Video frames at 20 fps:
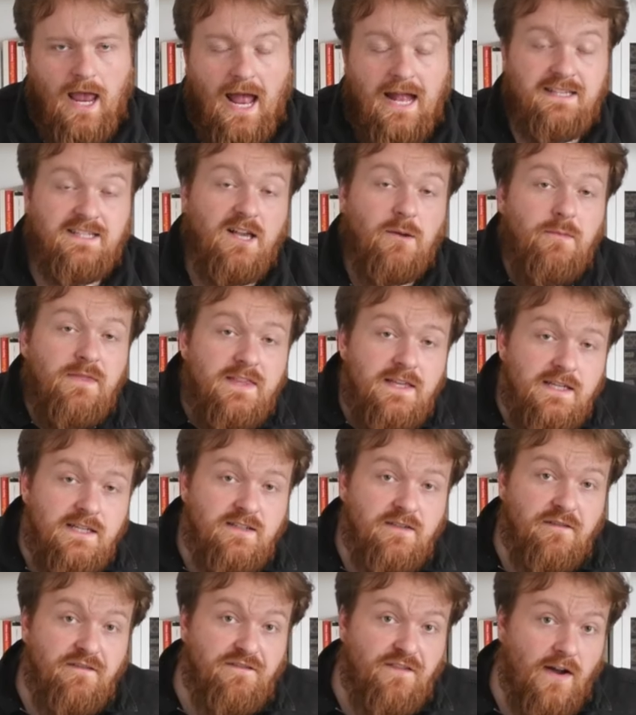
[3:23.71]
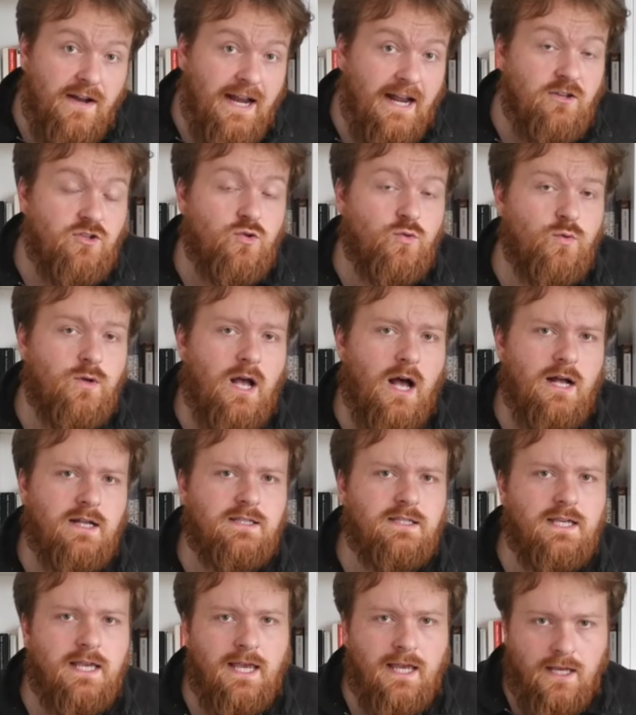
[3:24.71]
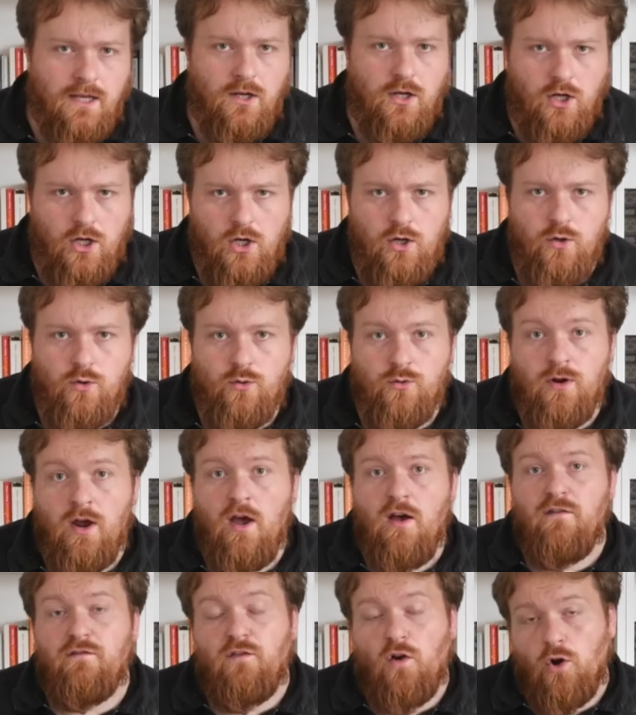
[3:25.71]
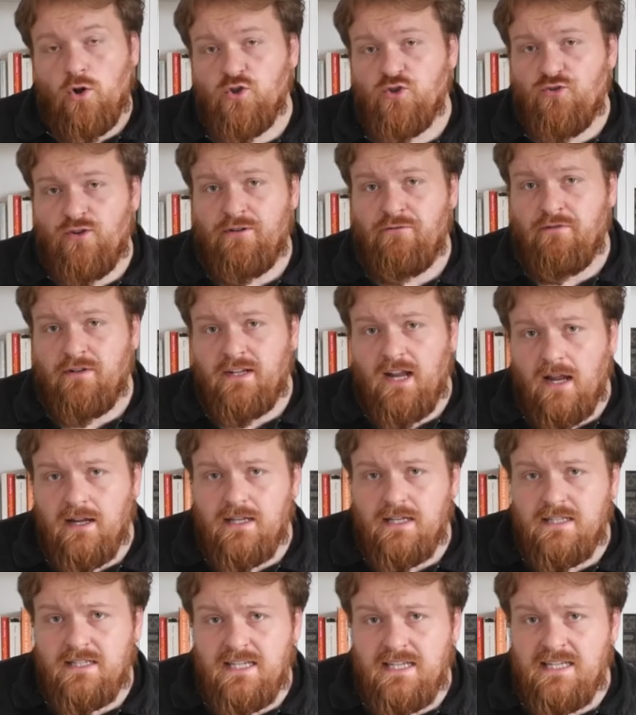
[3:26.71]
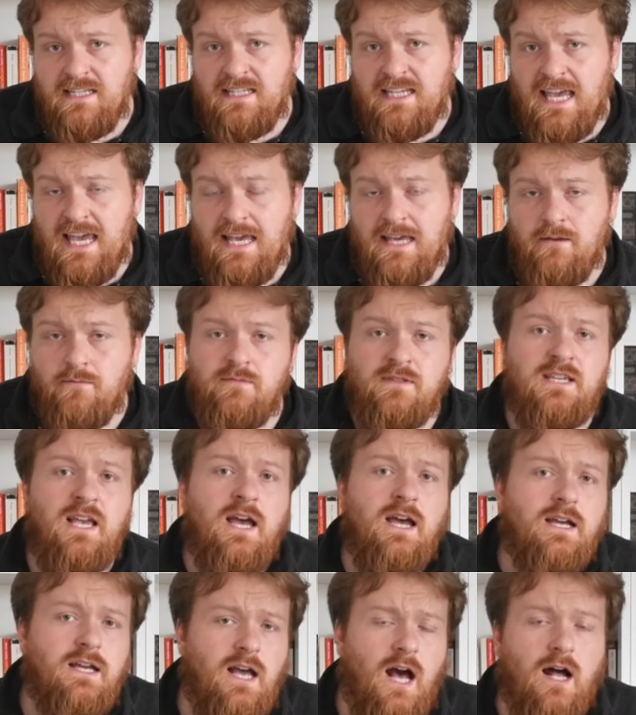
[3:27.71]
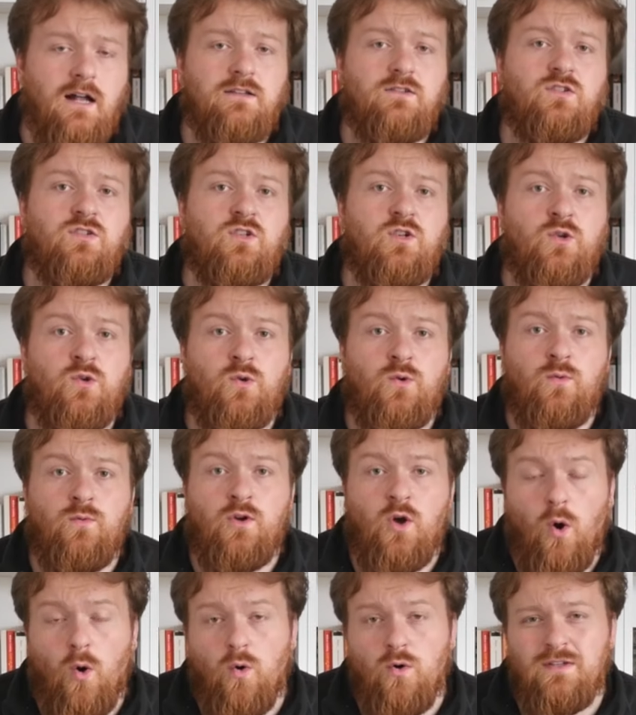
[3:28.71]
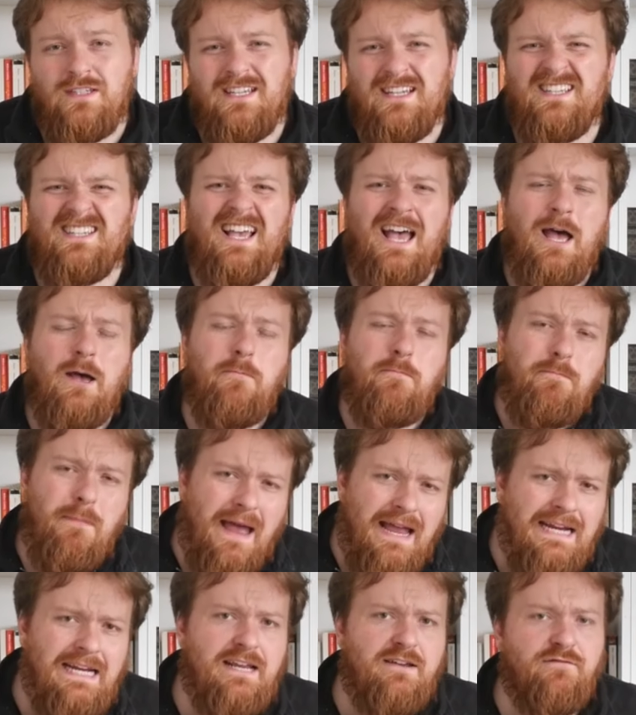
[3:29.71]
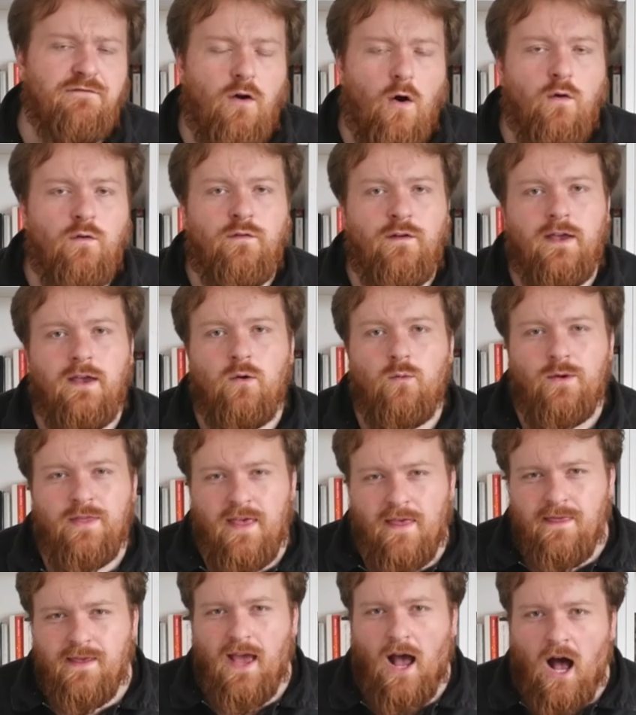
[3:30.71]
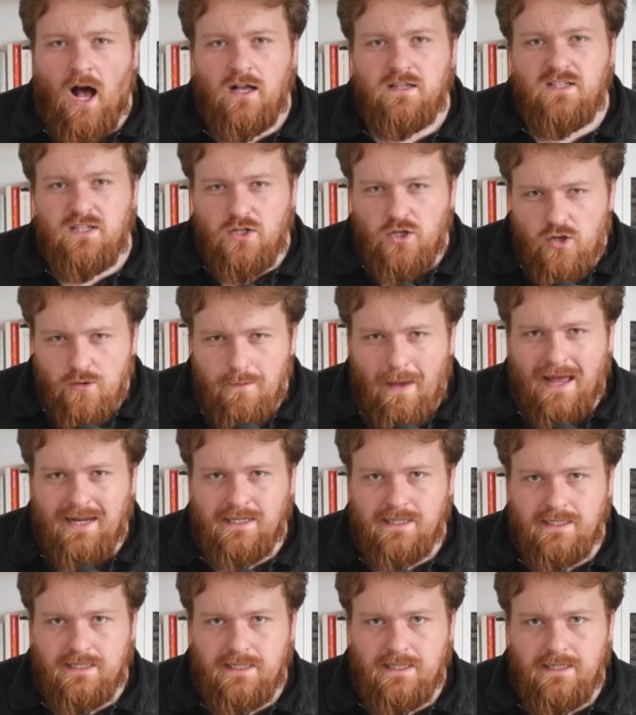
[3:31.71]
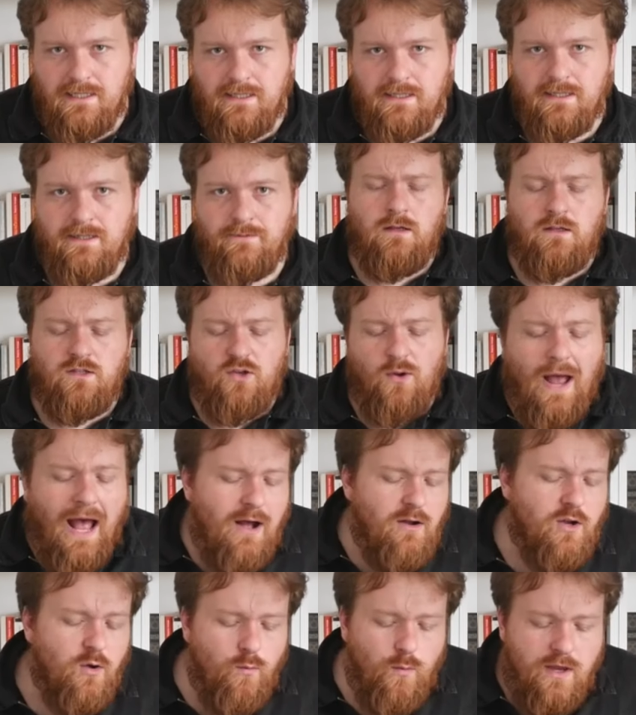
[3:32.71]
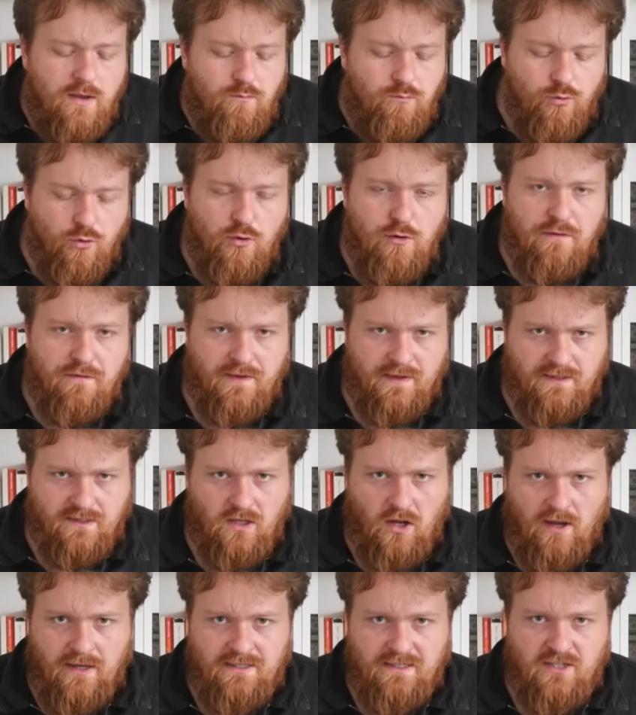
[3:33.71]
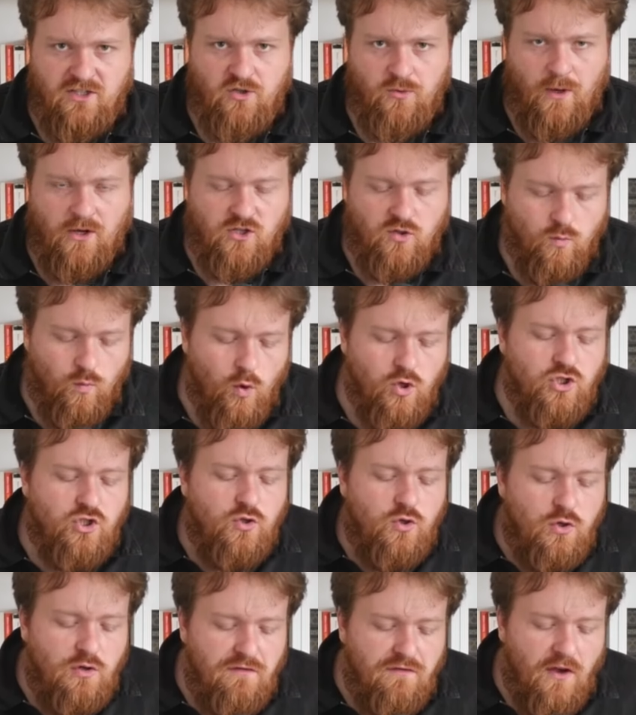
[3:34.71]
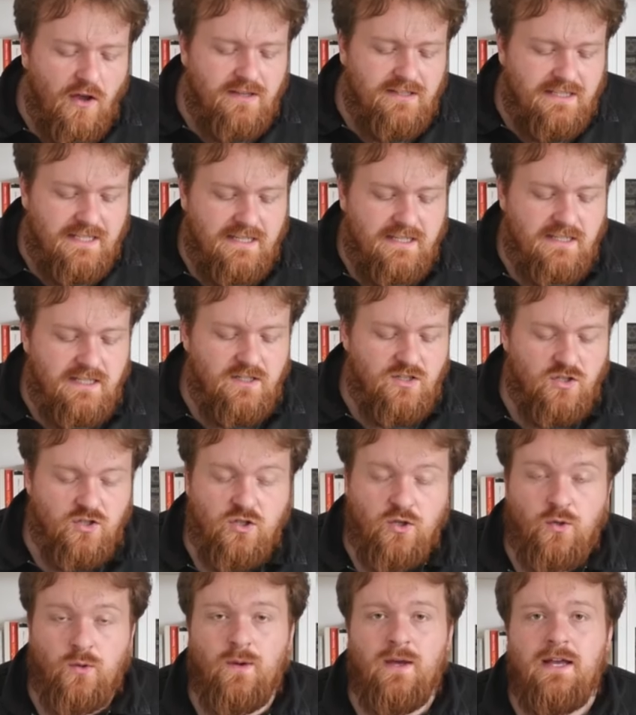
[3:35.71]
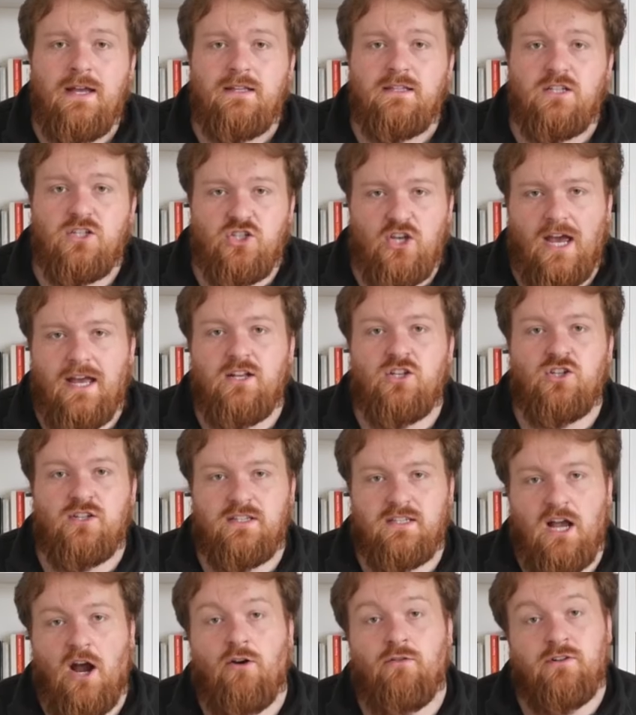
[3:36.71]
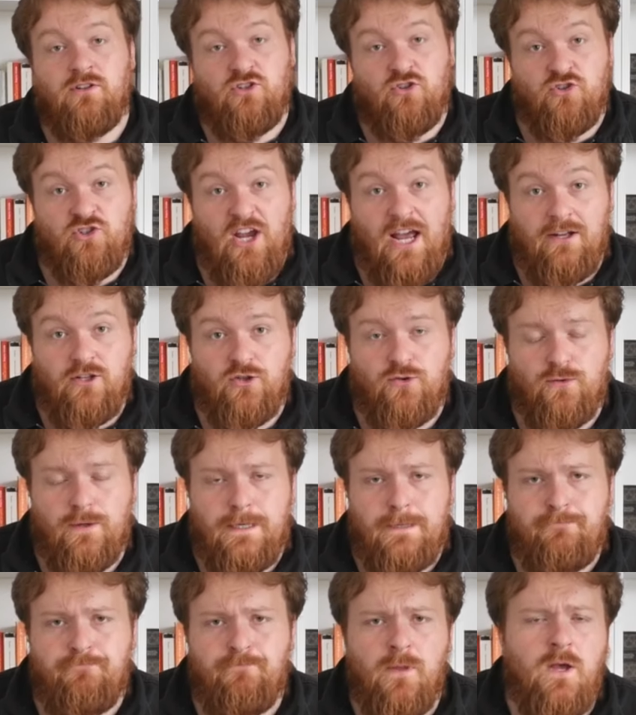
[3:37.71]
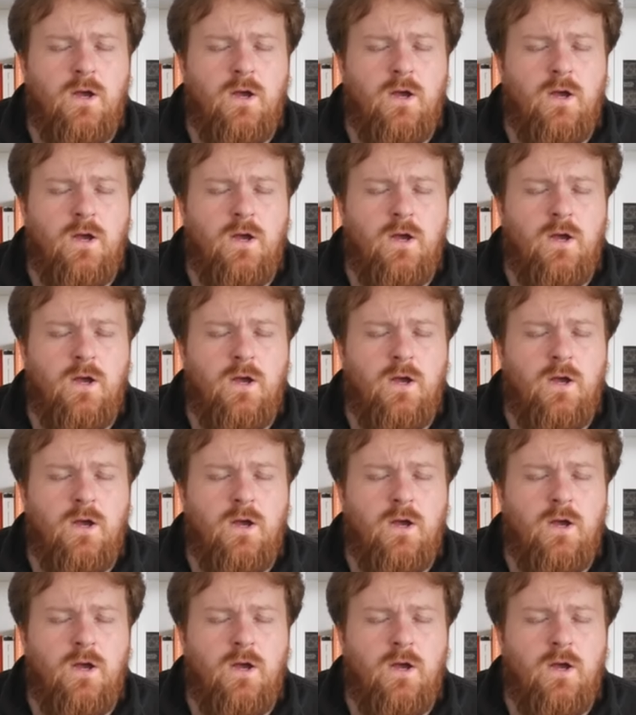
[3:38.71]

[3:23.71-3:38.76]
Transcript: And some of these financial cuts include voluntary redundancy schemes, cuts to courses, mainly involving within the arts and humanities. So how can we improve this dire situation? What do universities need to do to change its current trajectory?